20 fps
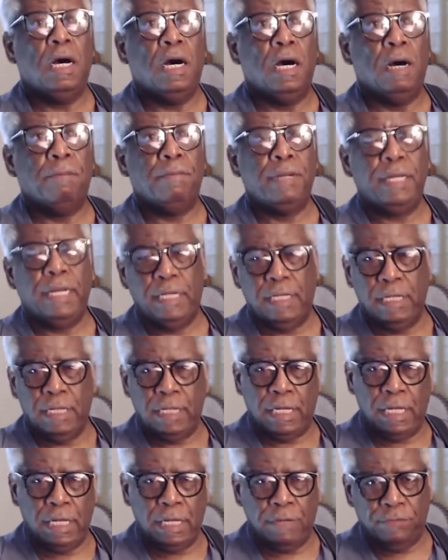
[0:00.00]
played in the
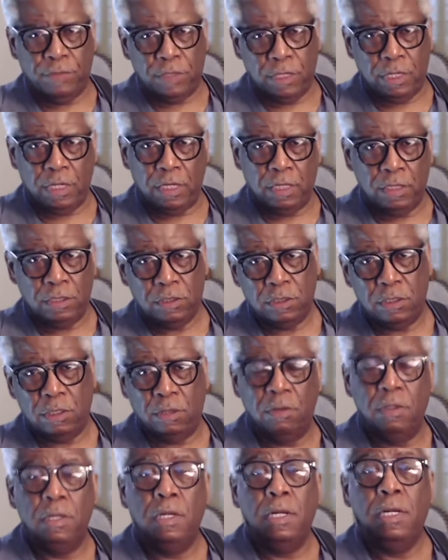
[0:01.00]
key of D.
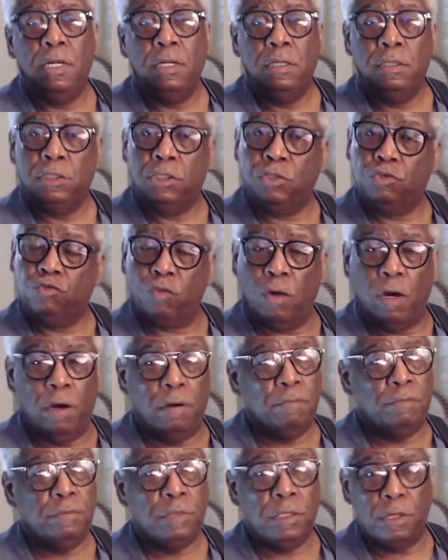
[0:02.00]
So
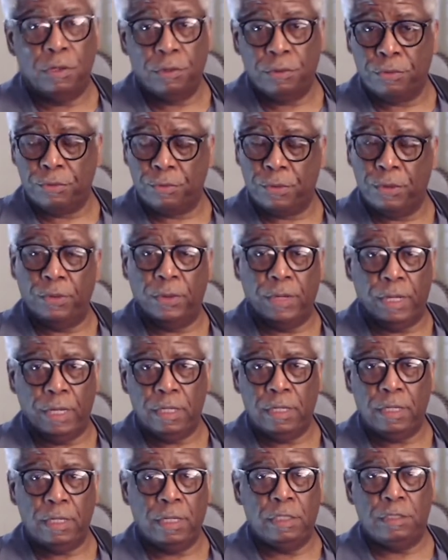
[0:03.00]
strummed through it,
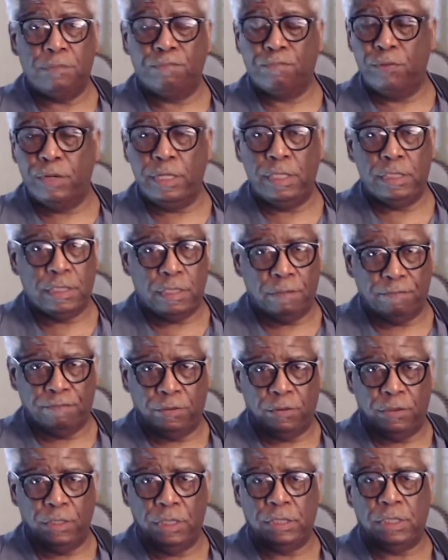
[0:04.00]
it's pretty
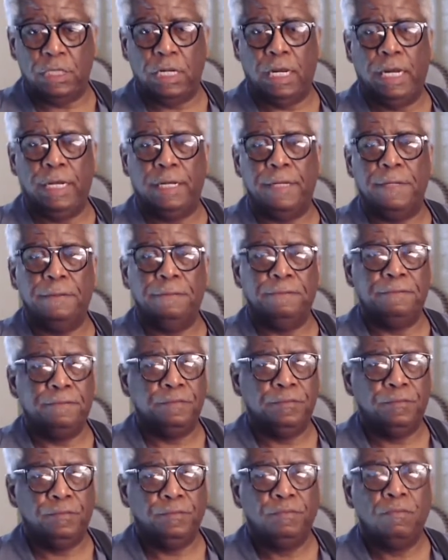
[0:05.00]
simple. It's like,
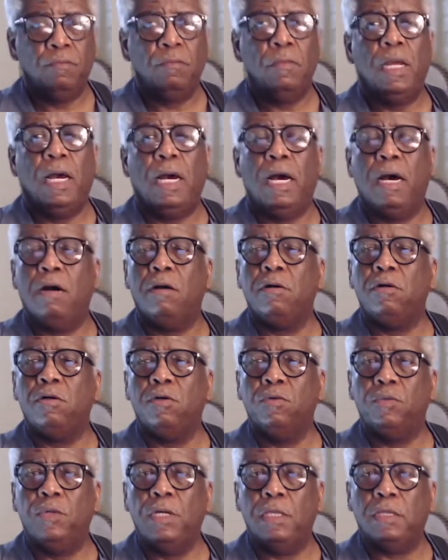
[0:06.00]
I'll
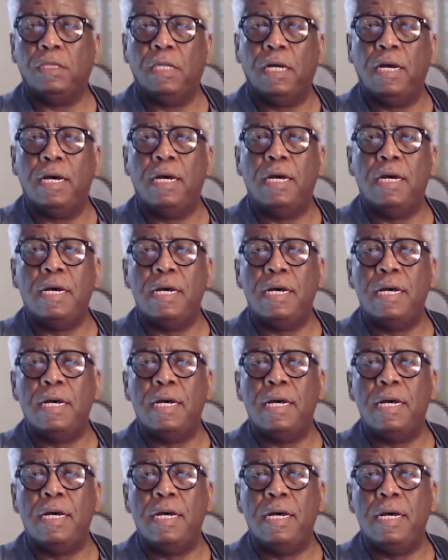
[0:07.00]
go with
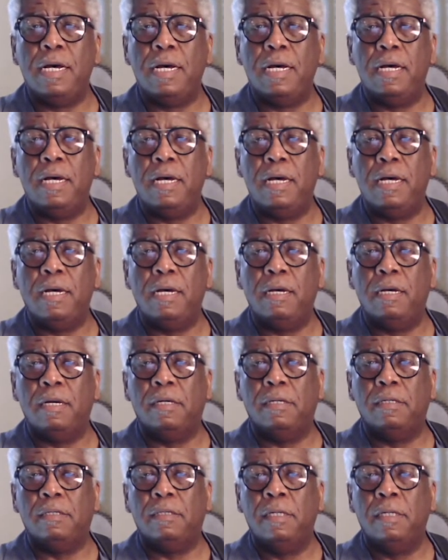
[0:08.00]
her,